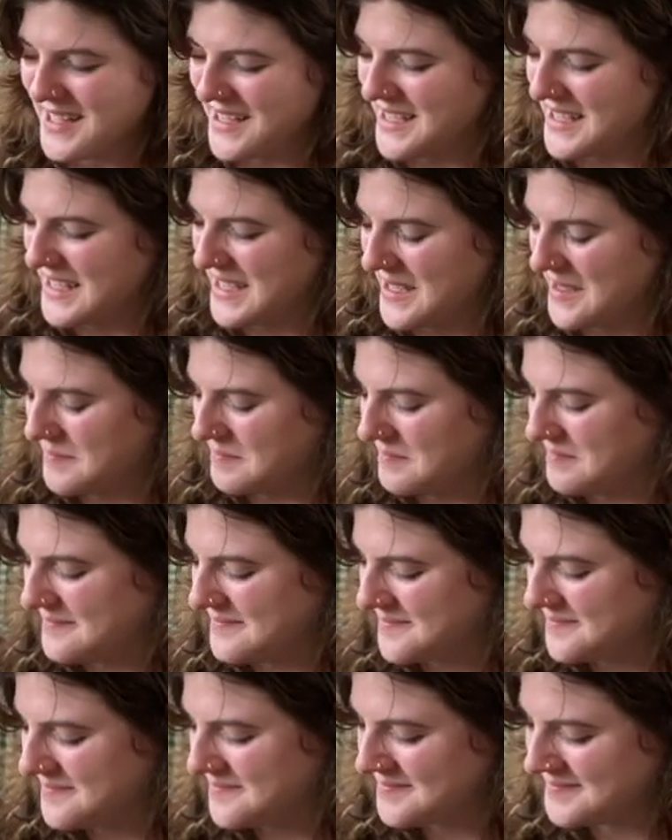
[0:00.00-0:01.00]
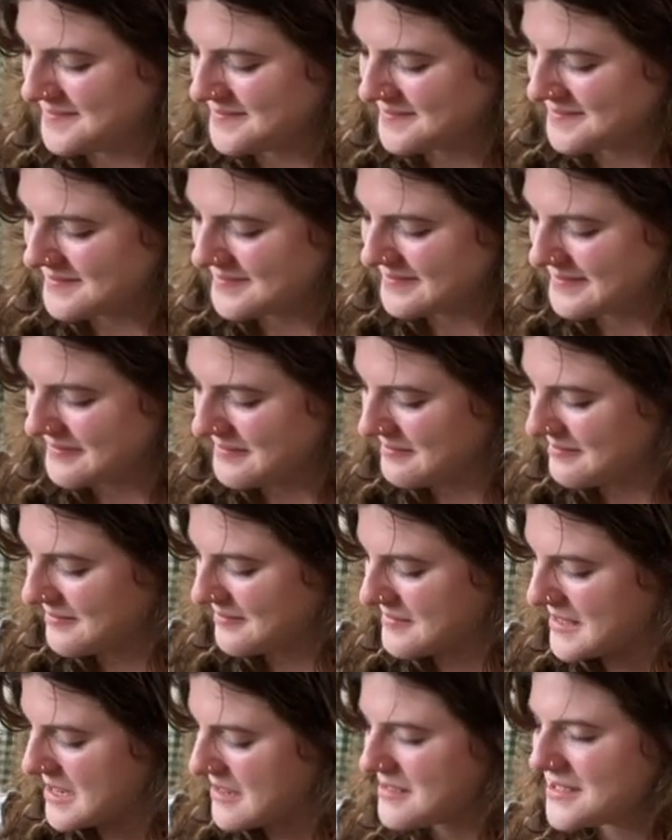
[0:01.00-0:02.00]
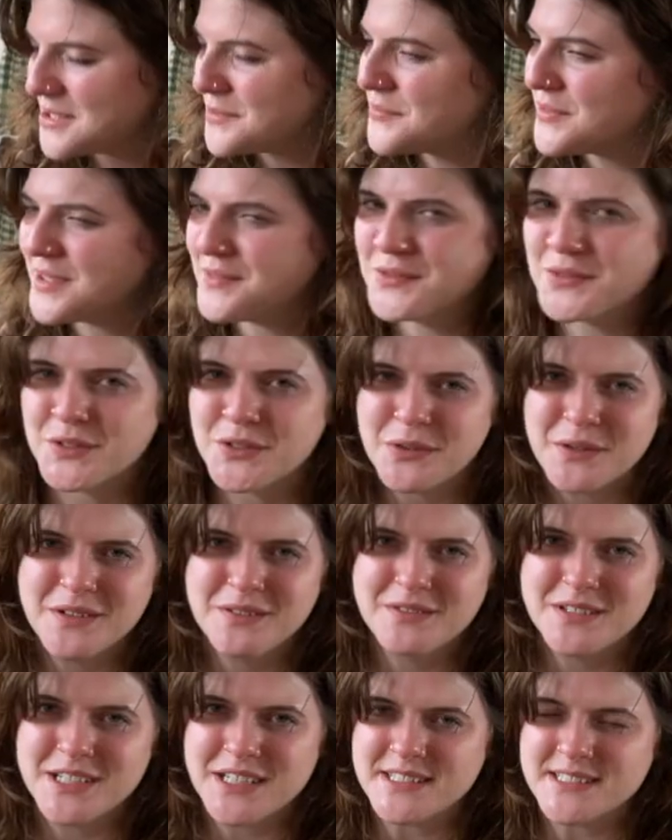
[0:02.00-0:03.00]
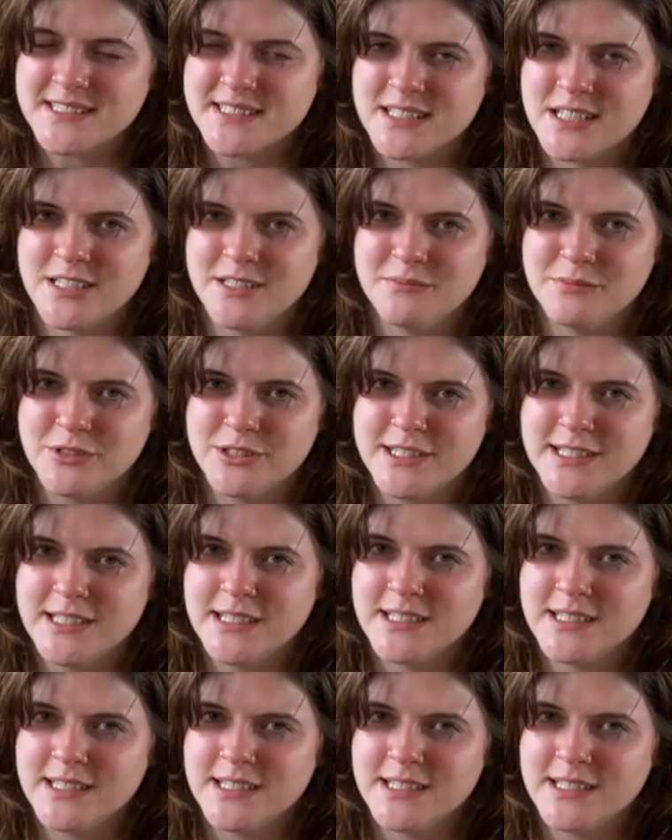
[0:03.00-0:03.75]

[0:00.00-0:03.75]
Um, I don't think Forever twenty-one exists anymore,